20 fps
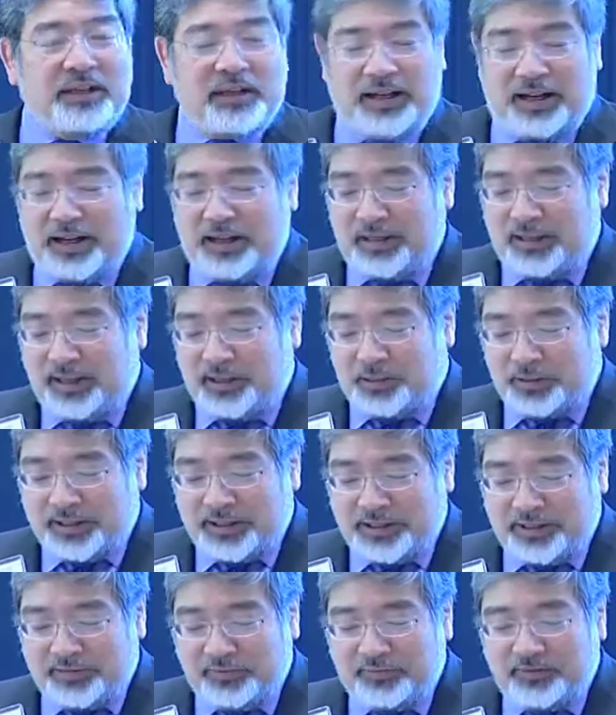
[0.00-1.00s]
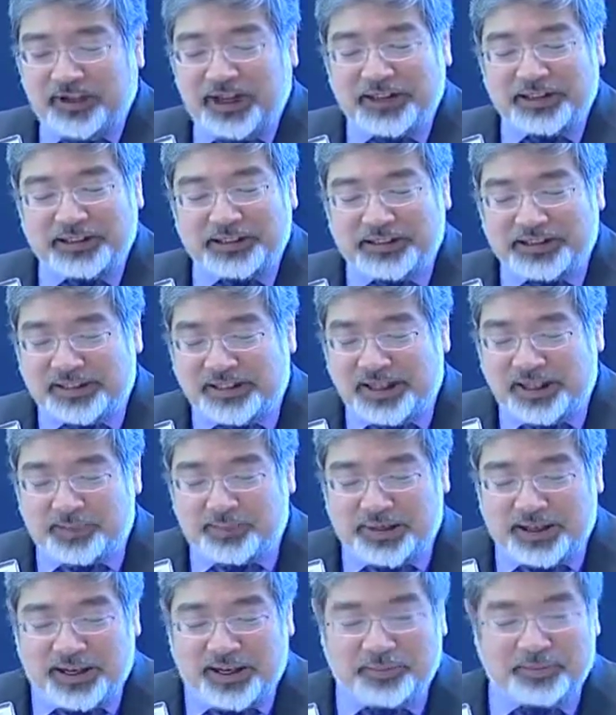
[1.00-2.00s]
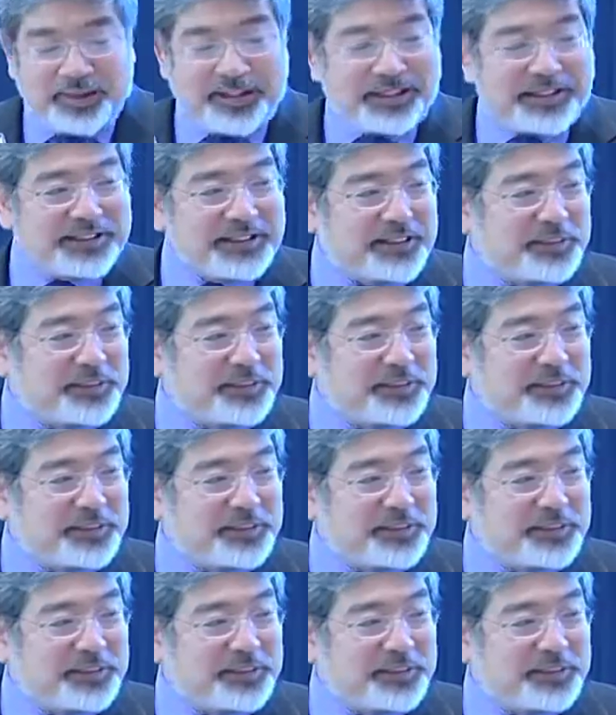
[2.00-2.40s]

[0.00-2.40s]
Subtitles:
And I don't get invited to the ABA meetings